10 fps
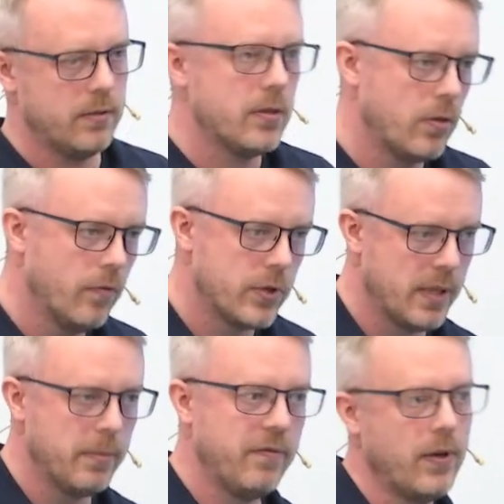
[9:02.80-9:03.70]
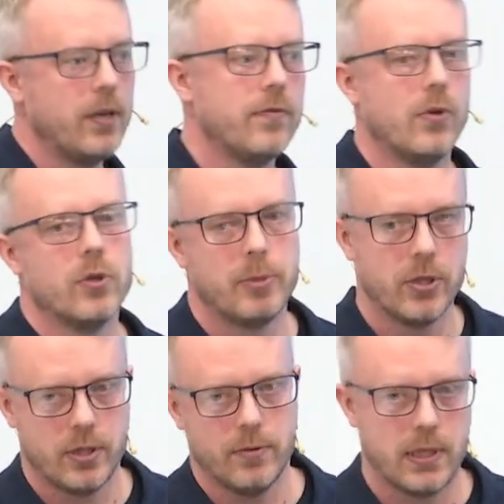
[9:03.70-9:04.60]
oversimplified, of course,
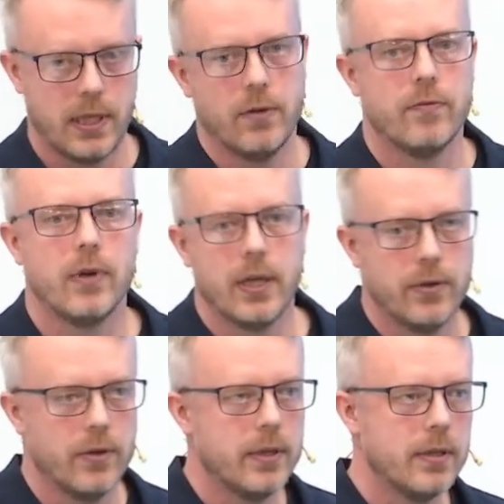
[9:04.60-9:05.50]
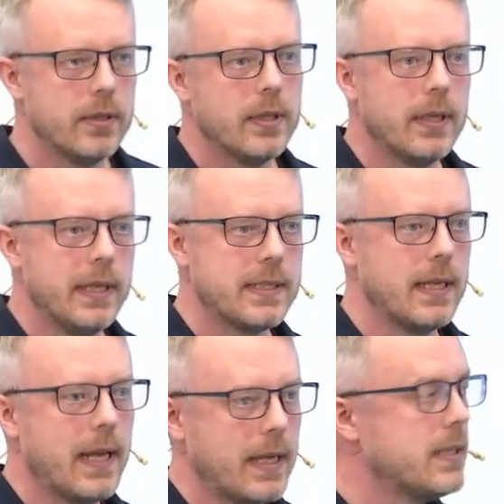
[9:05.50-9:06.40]
because there was a lot of other nicks
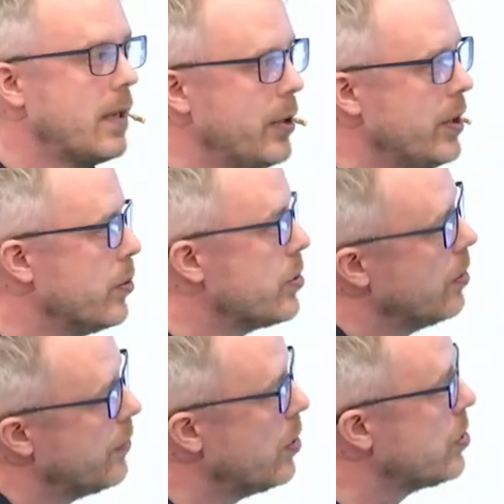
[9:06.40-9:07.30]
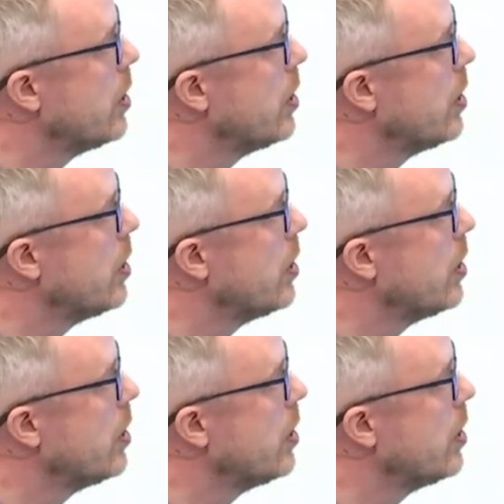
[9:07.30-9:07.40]
and knacks that we used, of course,